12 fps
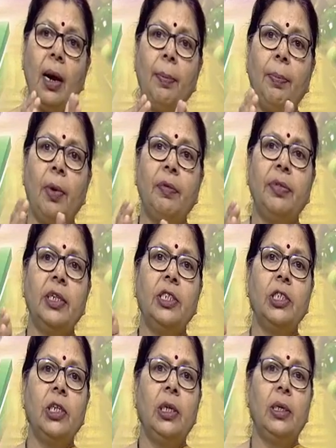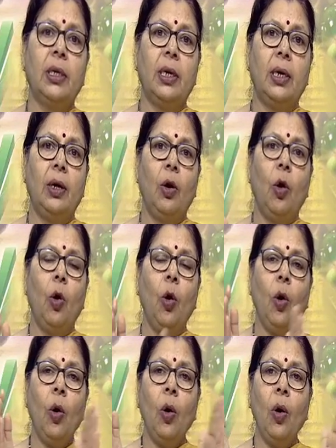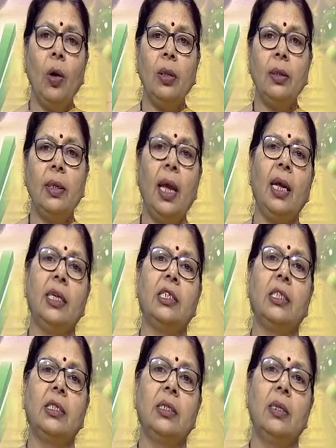up of the children, all things